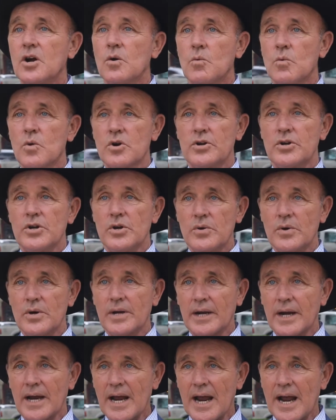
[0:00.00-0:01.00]
we're
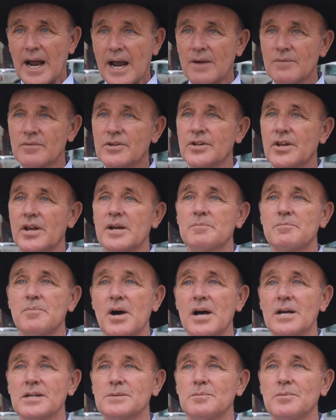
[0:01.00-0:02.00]
doing everything
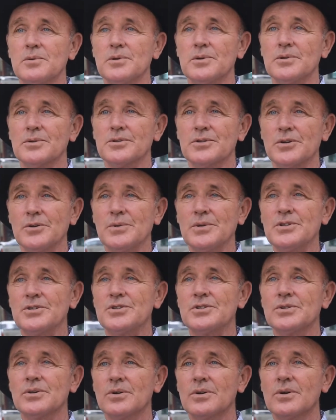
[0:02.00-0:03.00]
possible to
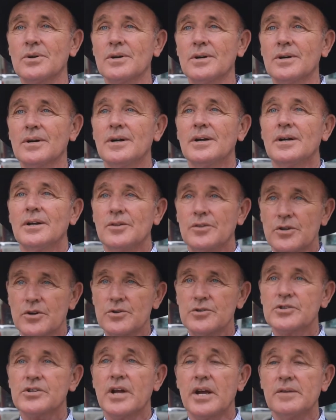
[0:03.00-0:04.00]
ensure
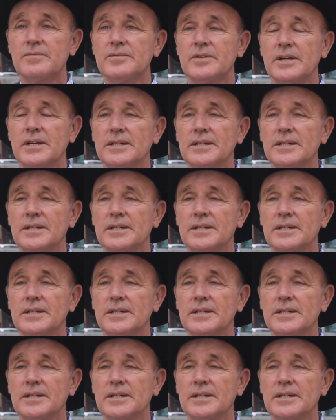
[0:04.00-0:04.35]
their safety.